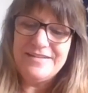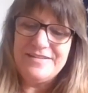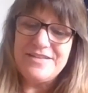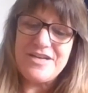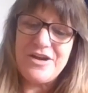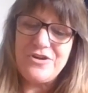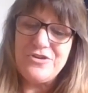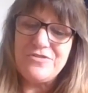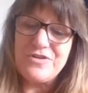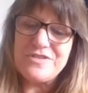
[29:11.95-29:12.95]
The entire
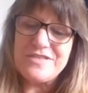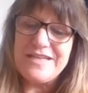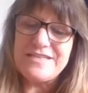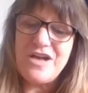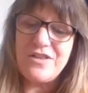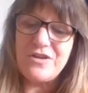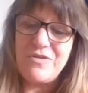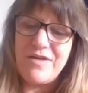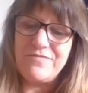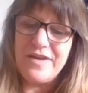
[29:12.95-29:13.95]
universe is
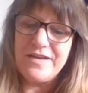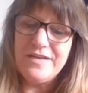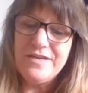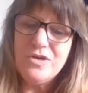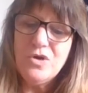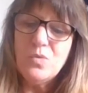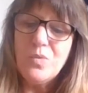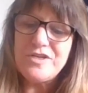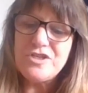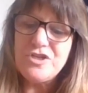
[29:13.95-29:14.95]
holographic.
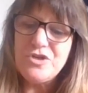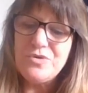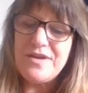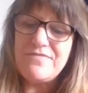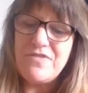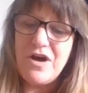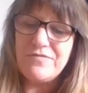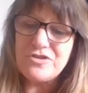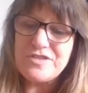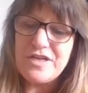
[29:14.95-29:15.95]
What do you
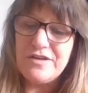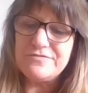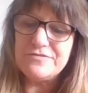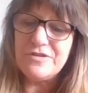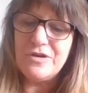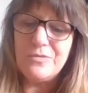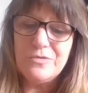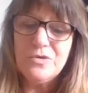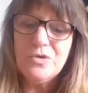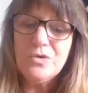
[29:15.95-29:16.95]
evolve yourself? Oh,
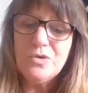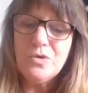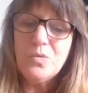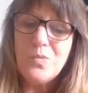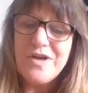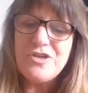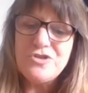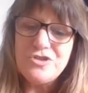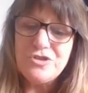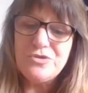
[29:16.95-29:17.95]
what you
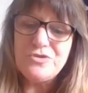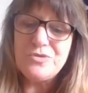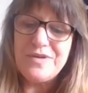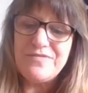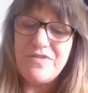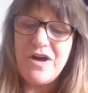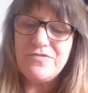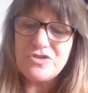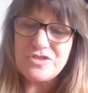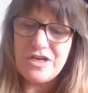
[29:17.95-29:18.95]
do to evolve
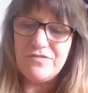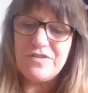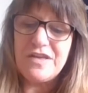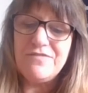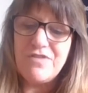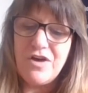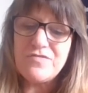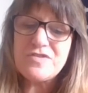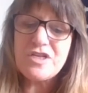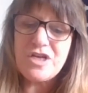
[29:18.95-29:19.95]
yourself
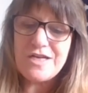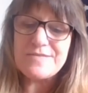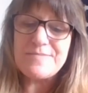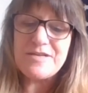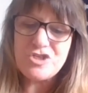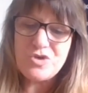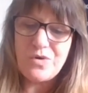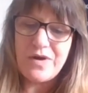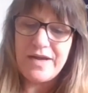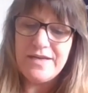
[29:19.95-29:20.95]
evolves the cosmic
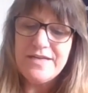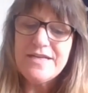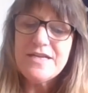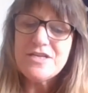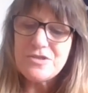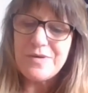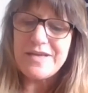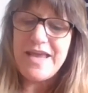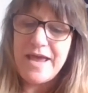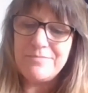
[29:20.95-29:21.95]
story, so it
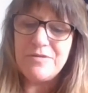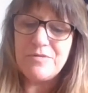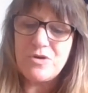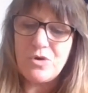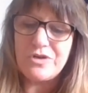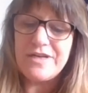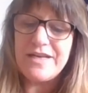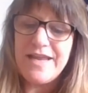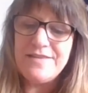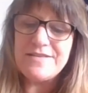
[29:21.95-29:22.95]
can be recorded
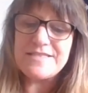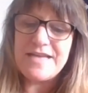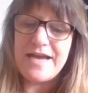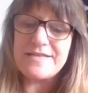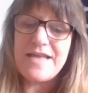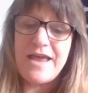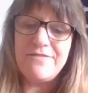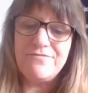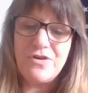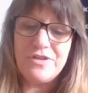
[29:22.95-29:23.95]
in the stacks
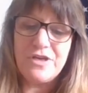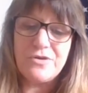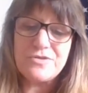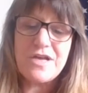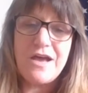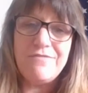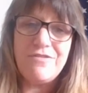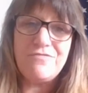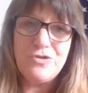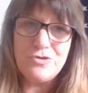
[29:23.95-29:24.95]
and folios of the
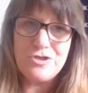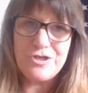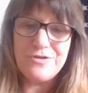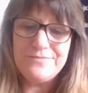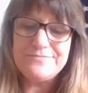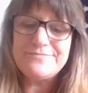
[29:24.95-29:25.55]
future.